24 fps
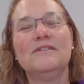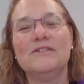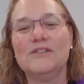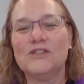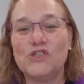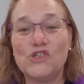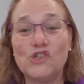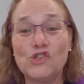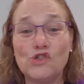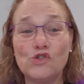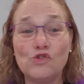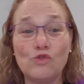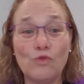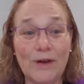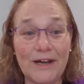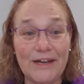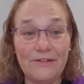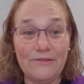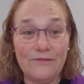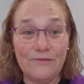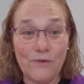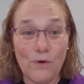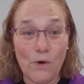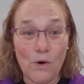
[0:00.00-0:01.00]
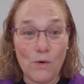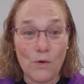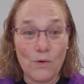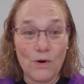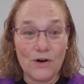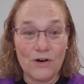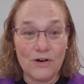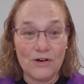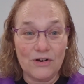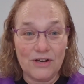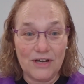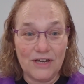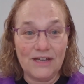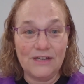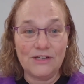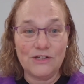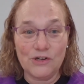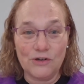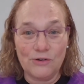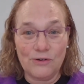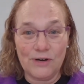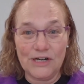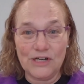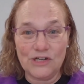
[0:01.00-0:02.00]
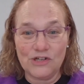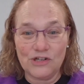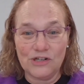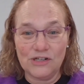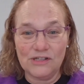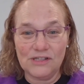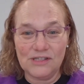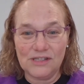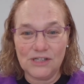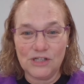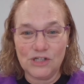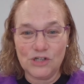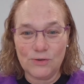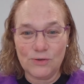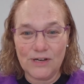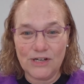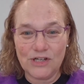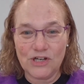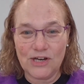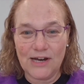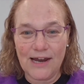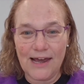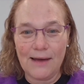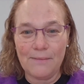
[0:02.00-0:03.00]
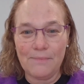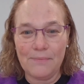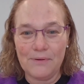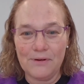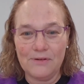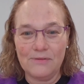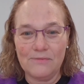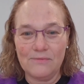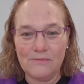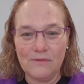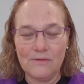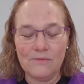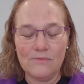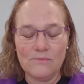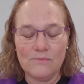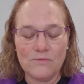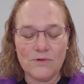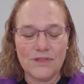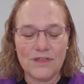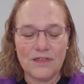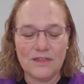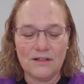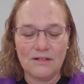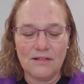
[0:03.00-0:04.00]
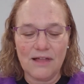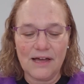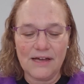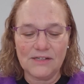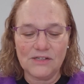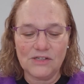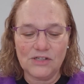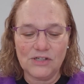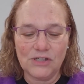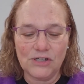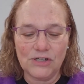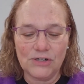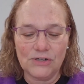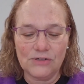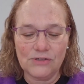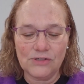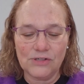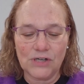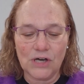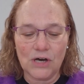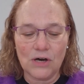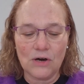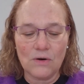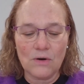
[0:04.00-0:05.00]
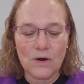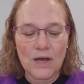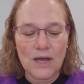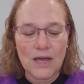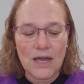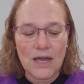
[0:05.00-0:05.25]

straightforward integration situation happen within the last year or so.